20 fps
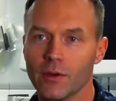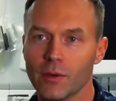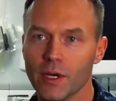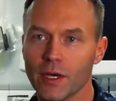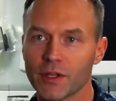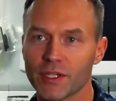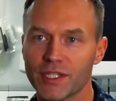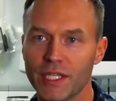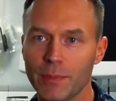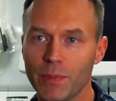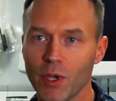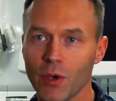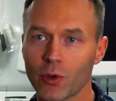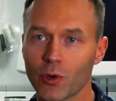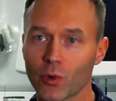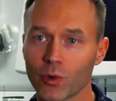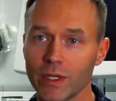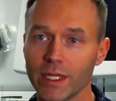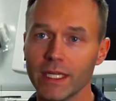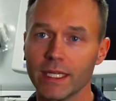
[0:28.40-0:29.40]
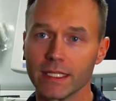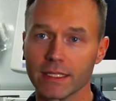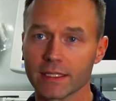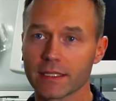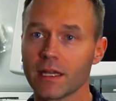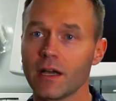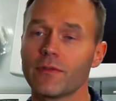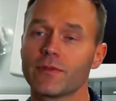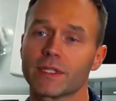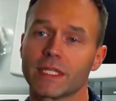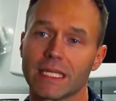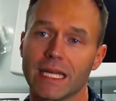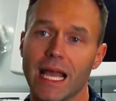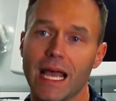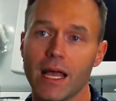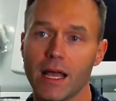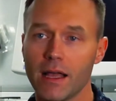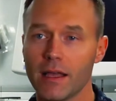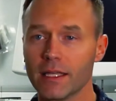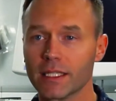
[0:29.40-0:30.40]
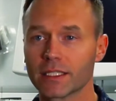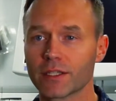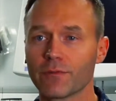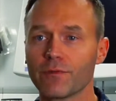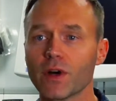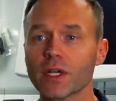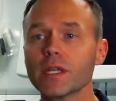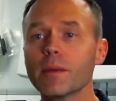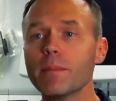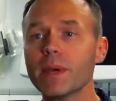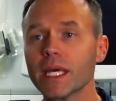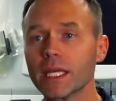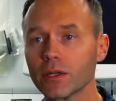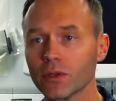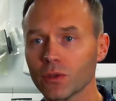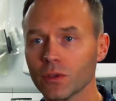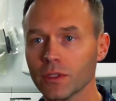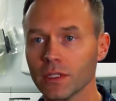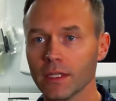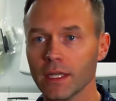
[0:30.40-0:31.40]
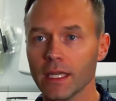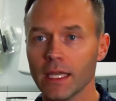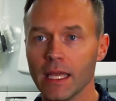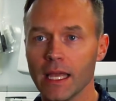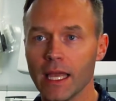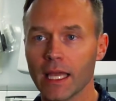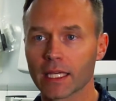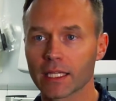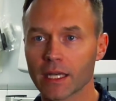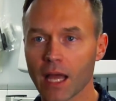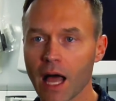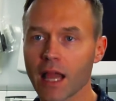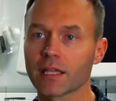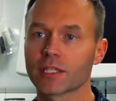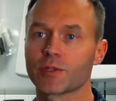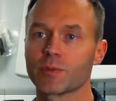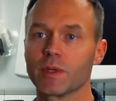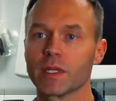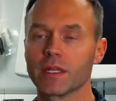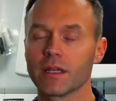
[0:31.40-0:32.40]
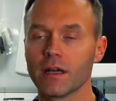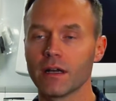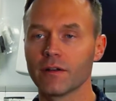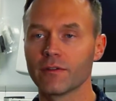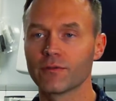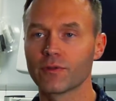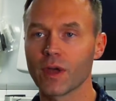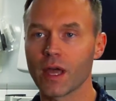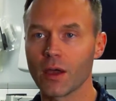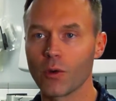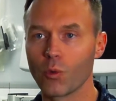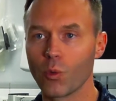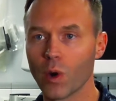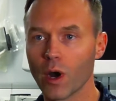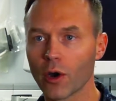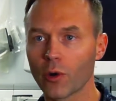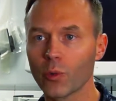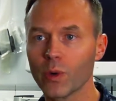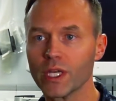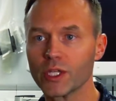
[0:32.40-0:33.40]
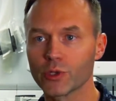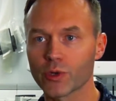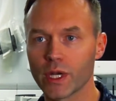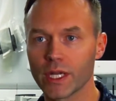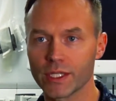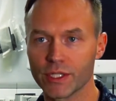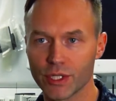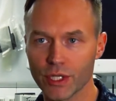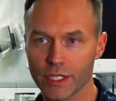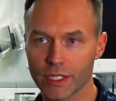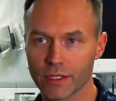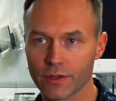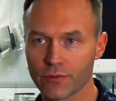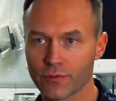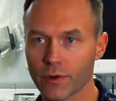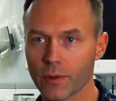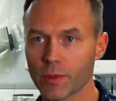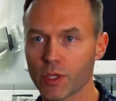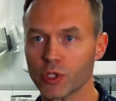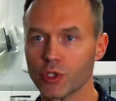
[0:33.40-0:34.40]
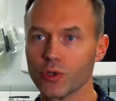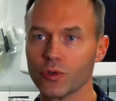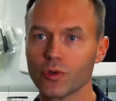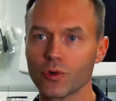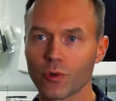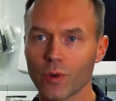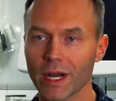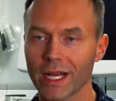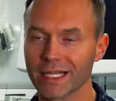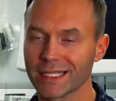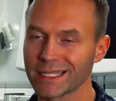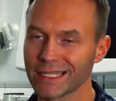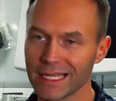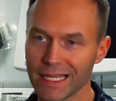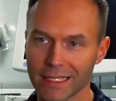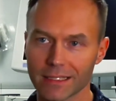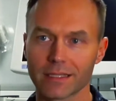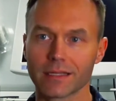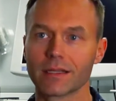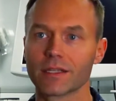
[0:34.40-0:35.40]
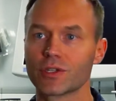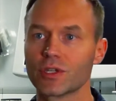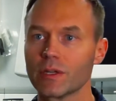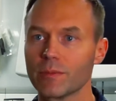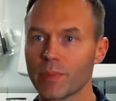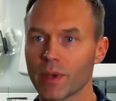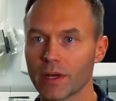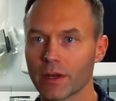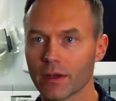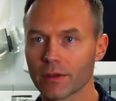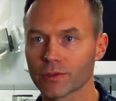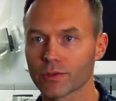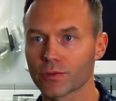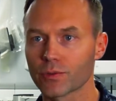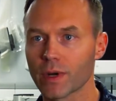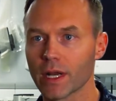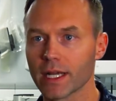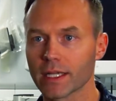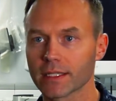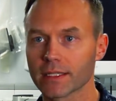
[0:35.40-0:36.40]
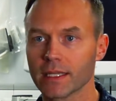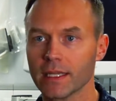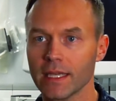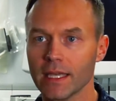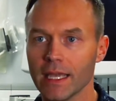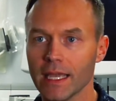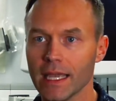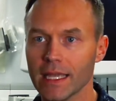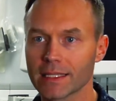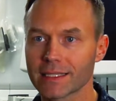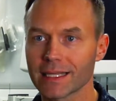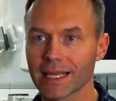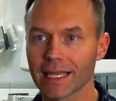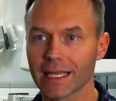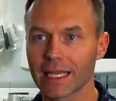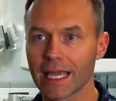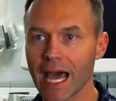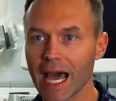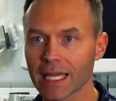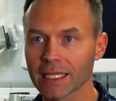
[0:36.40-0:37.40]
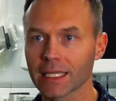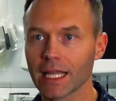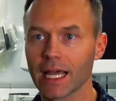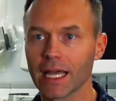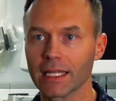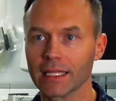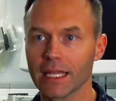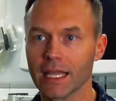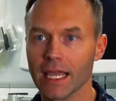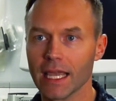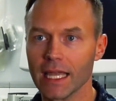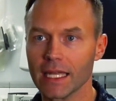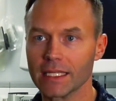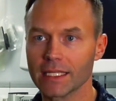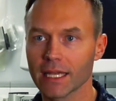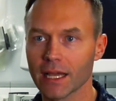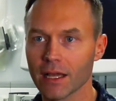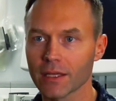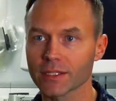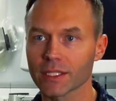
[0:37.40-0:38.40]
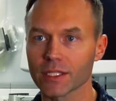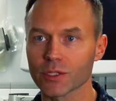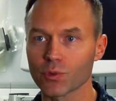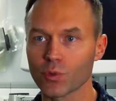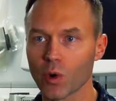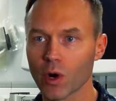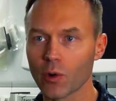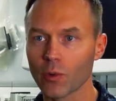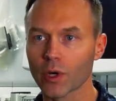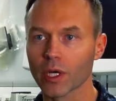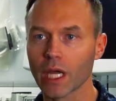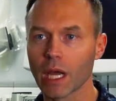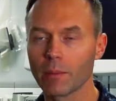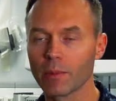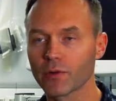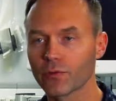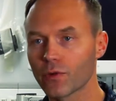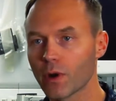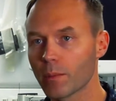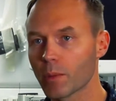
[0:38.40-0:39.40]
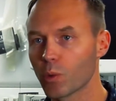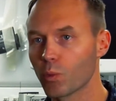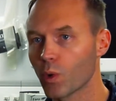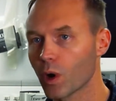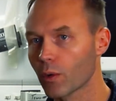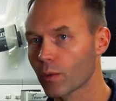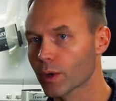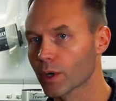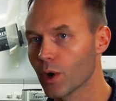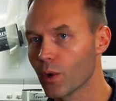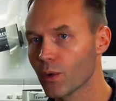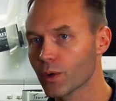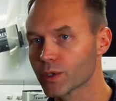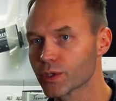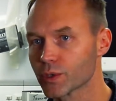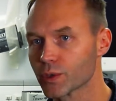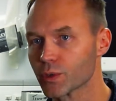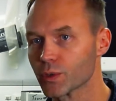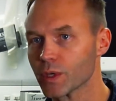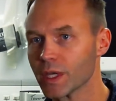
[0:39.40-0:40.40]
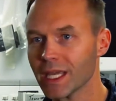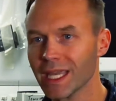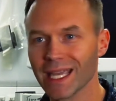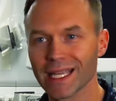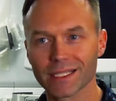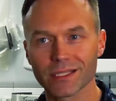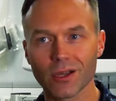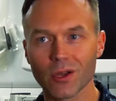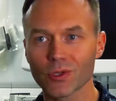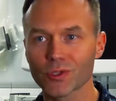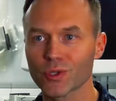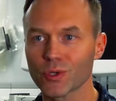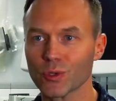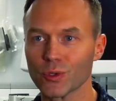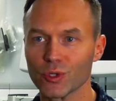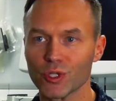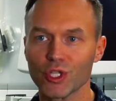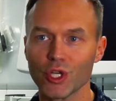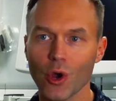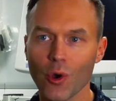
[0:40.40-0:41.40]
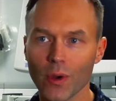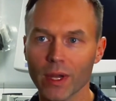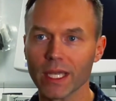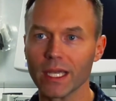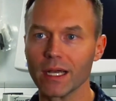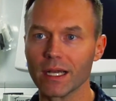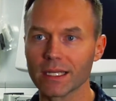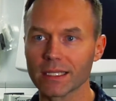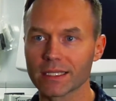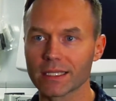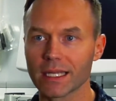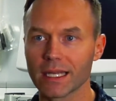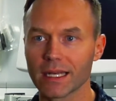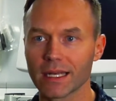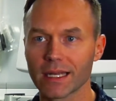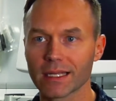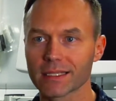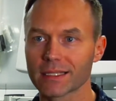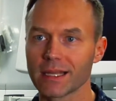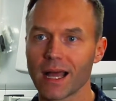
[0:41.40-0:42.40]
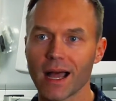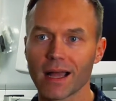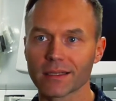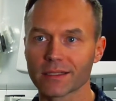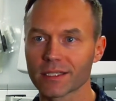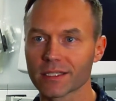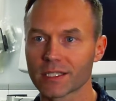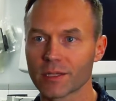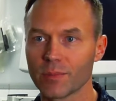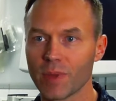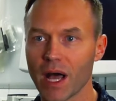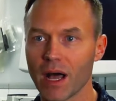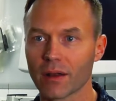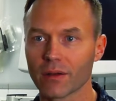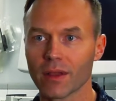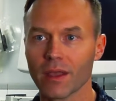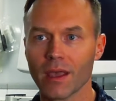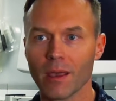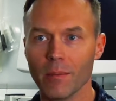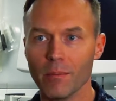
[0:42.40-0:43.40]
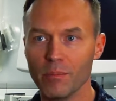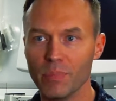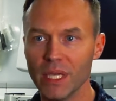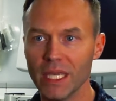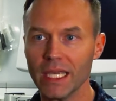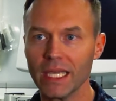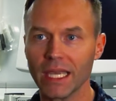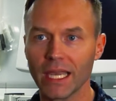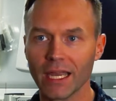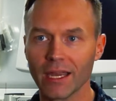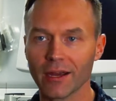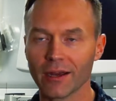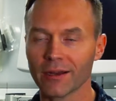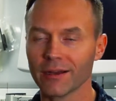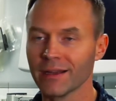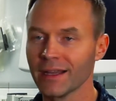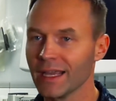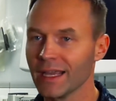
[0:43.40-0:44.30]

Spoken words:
Well, the CPO Creed itself is it's a fundamental acknowledgement of where we transition from the junior ranks into the Chief Petty Officer ranks. It's that guideline. It tells us where we're coming from and where we're going to. It's also showing us that it's not just about being here